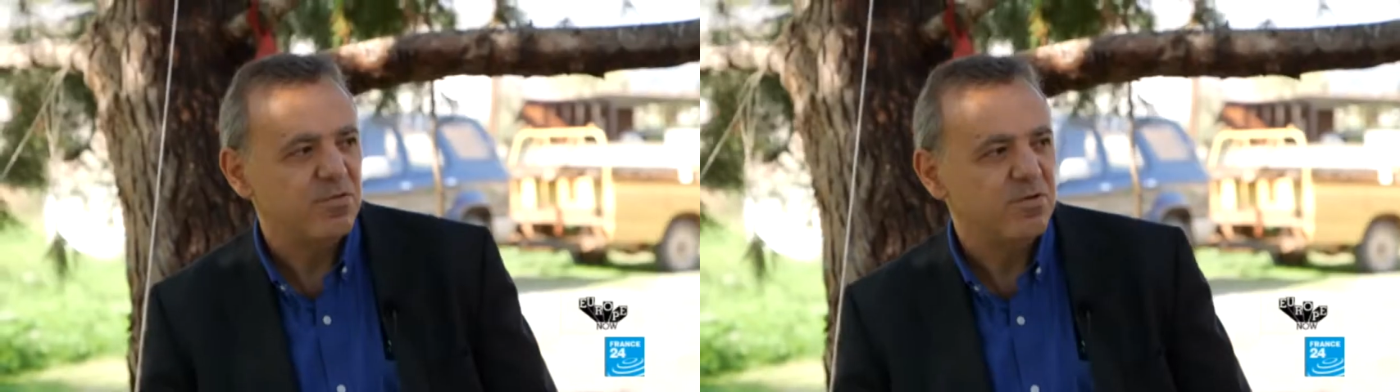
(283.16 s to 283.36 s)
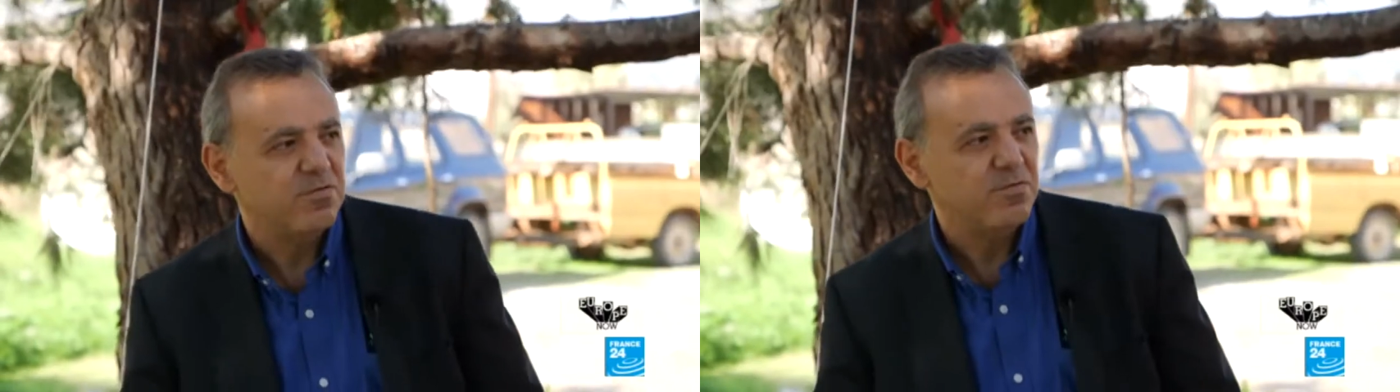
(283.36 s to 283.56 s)

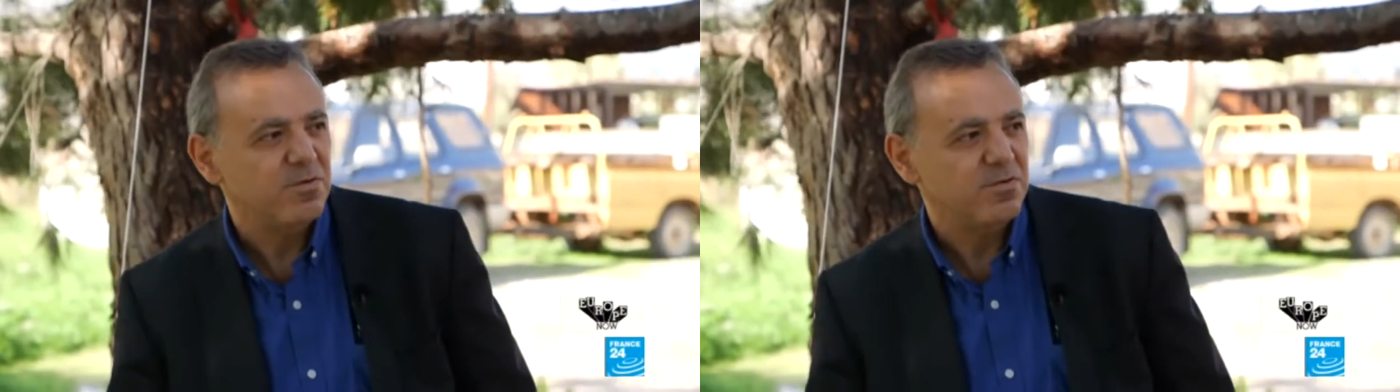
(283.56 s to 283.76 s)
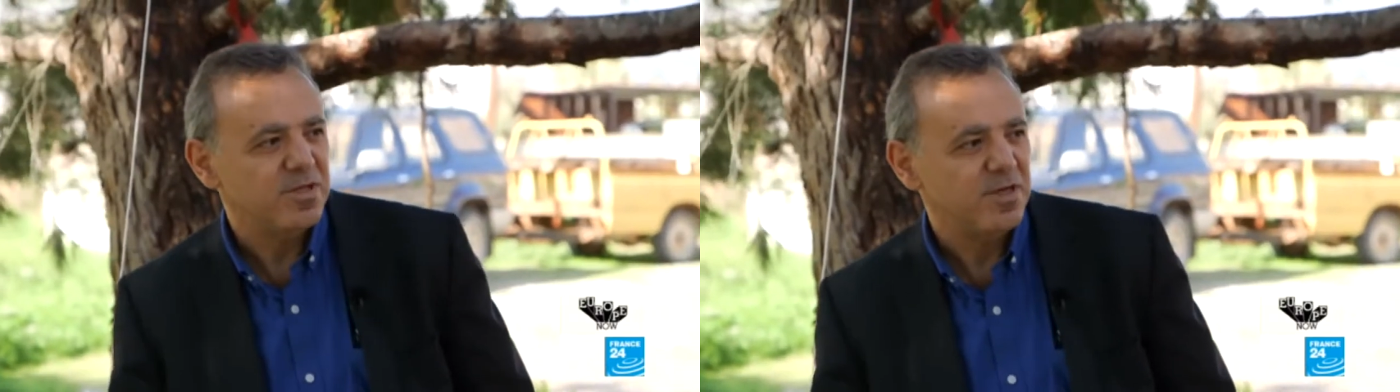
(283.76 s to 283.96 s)
more
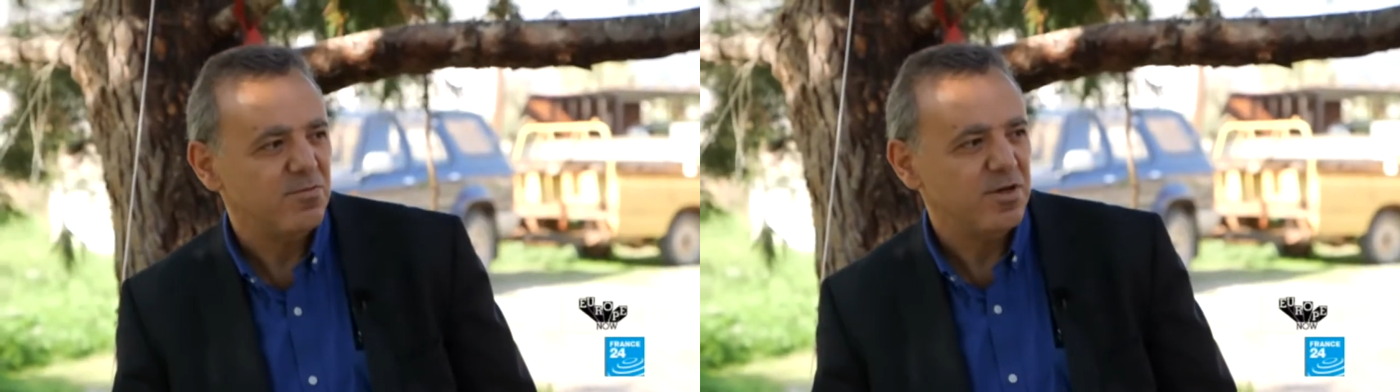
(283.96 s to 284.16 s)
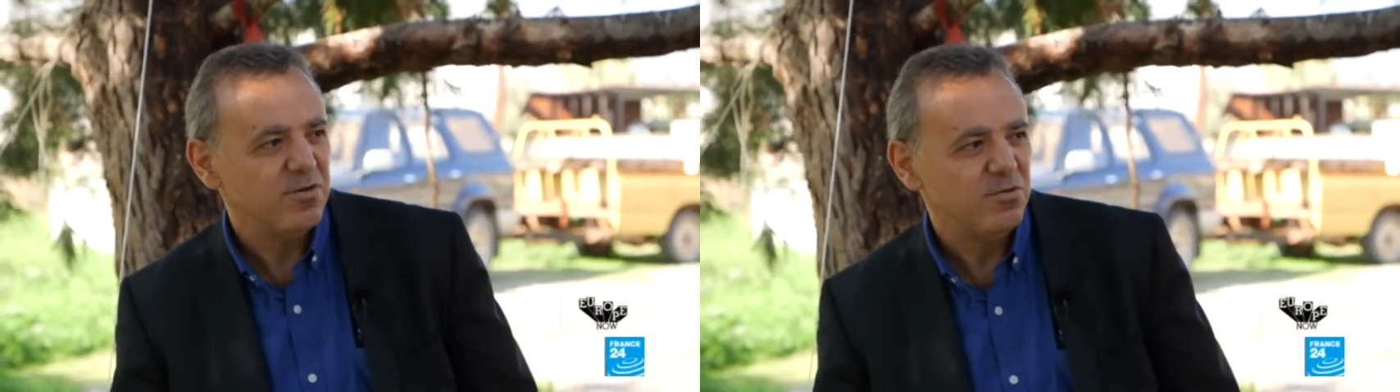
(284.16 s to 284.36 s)
for
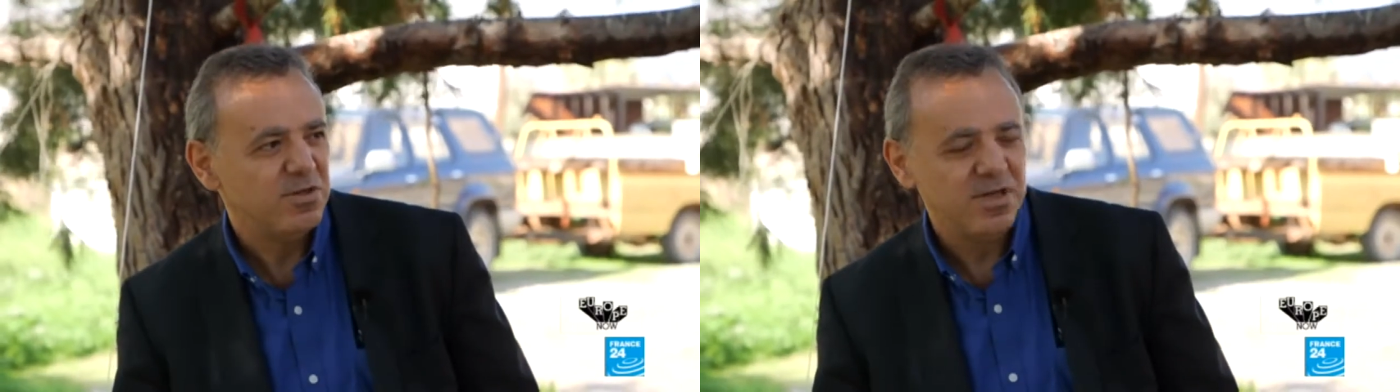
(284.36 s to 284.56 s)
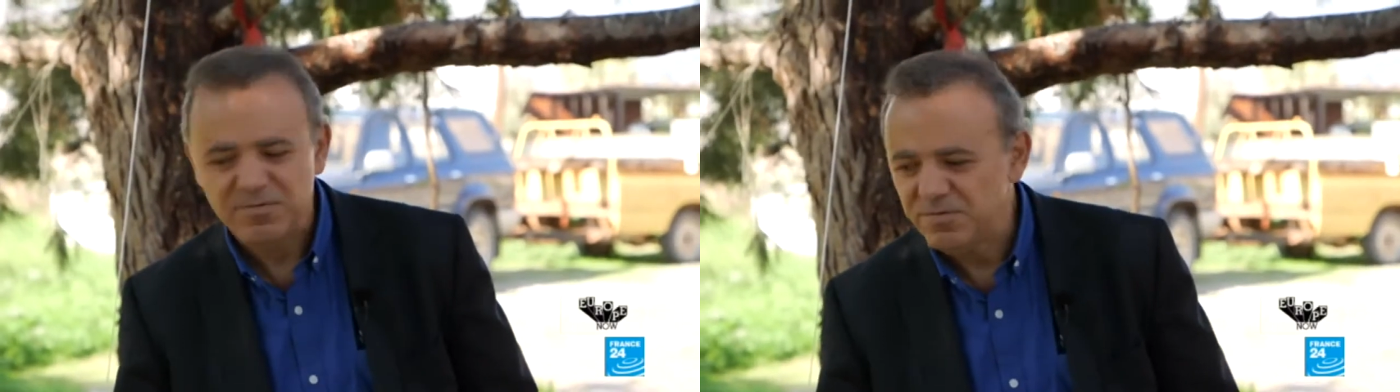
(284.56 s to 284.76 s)
someone
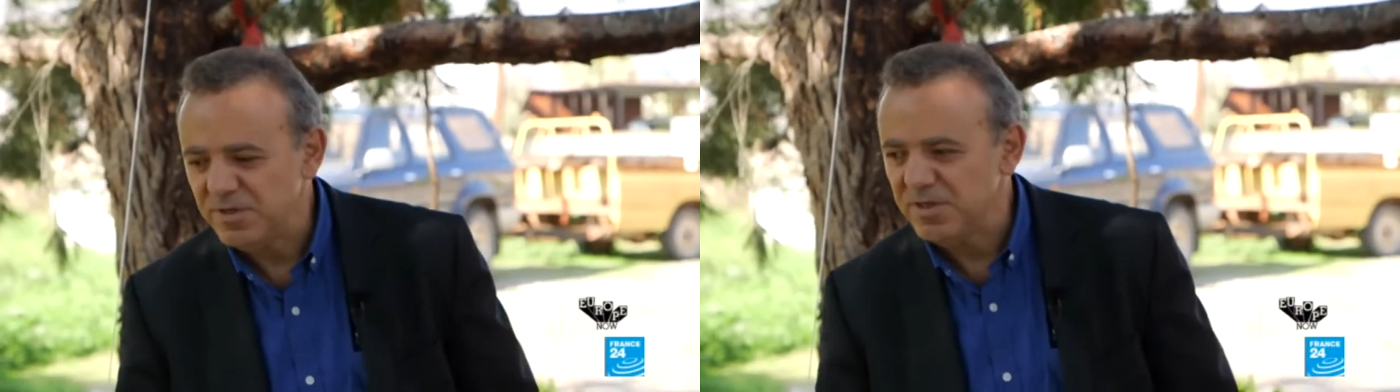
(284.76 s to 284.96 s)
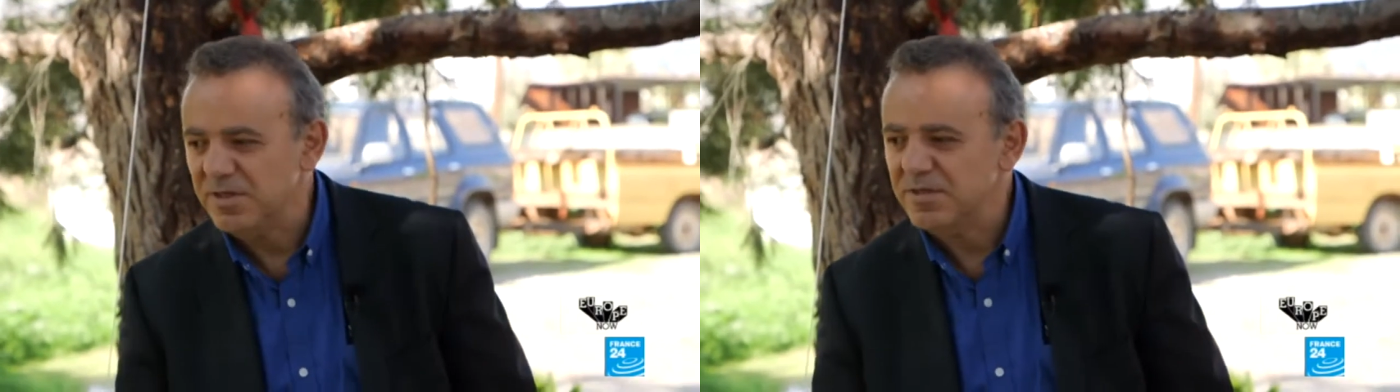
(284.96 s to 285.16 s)
who's left for
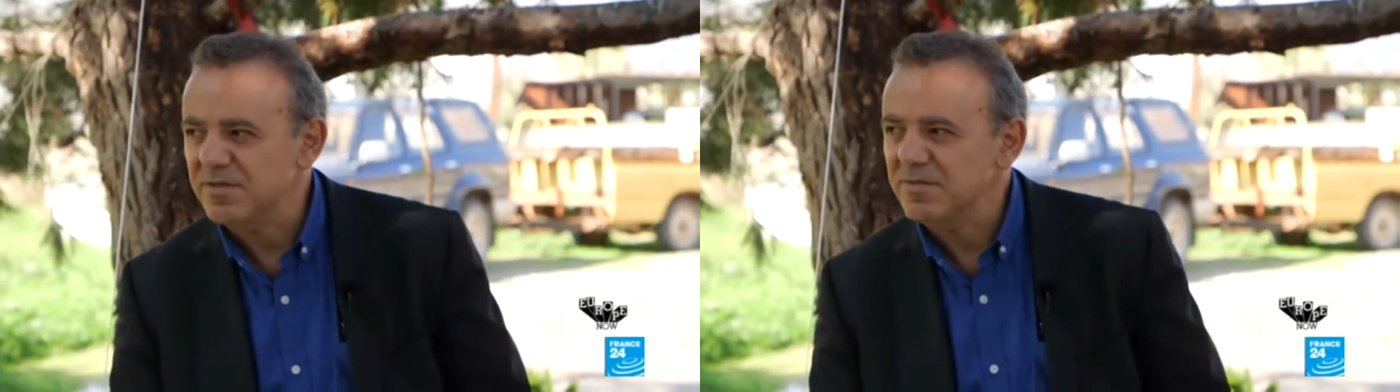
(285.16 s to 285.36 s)
years.